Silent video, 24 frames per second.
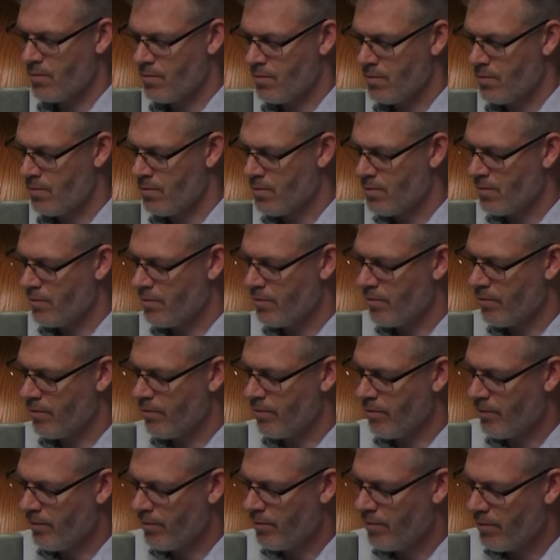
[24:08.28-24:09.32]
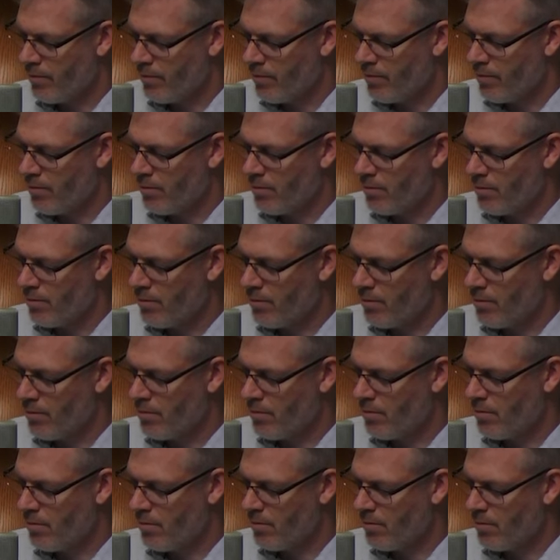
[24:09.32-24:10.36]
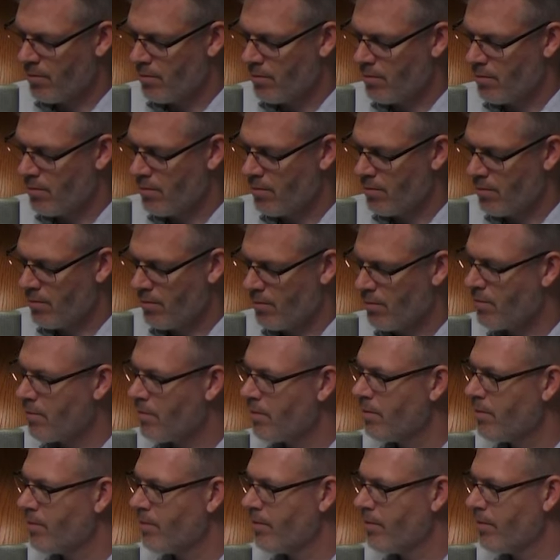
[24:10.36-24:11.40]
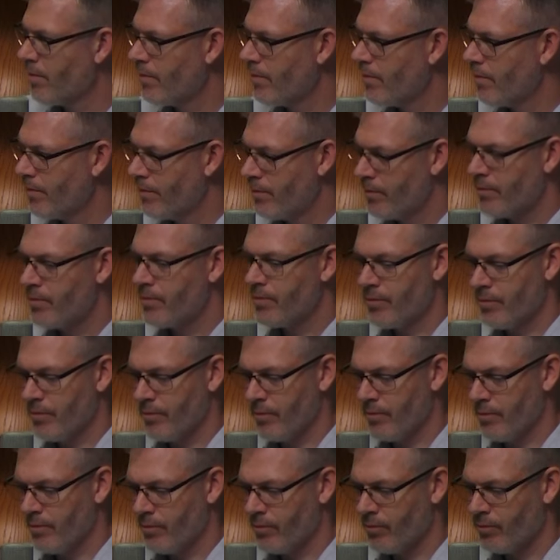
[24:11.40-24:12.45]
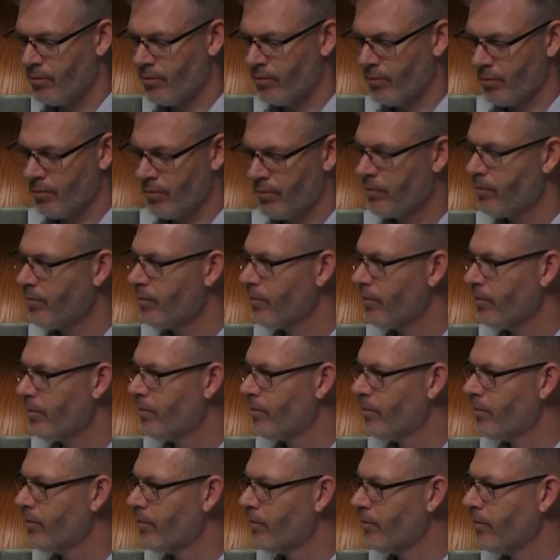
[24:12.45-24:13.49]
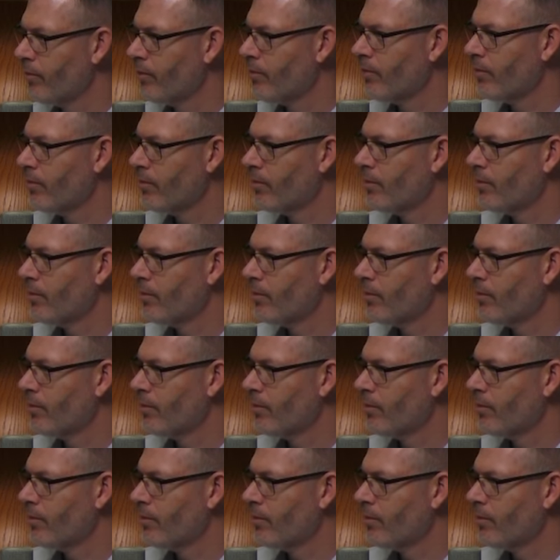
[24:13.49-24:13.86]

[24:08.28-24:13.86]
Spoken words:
(silent)